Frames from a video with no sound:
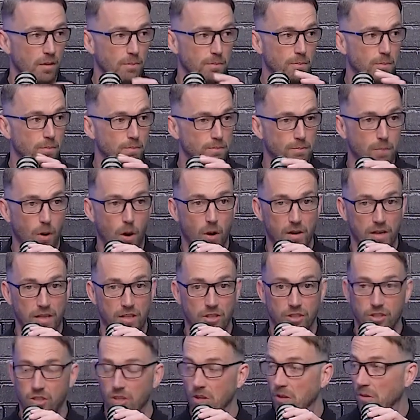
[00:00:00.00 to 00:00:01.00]
I partly
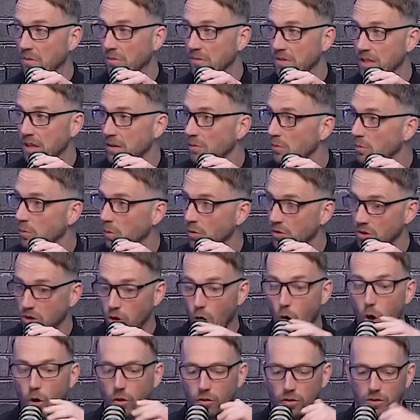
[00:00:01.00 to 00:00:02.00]
assumed it was
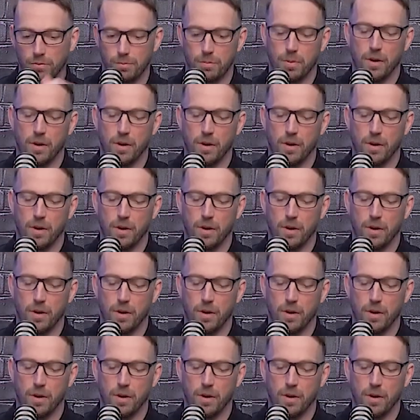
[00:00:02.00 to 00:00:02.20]
gone,